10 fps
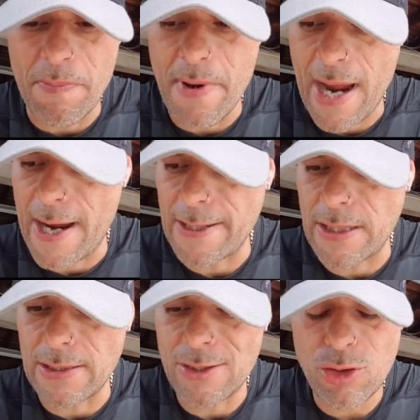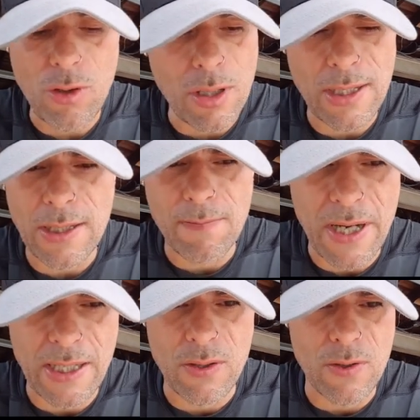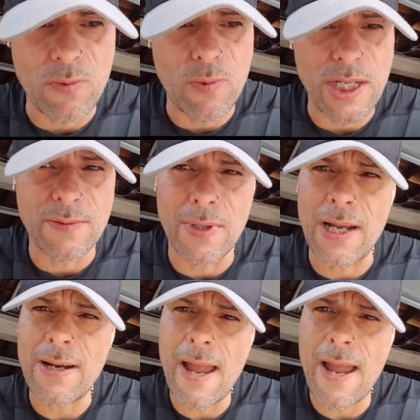hold me back and struggling in many other ways.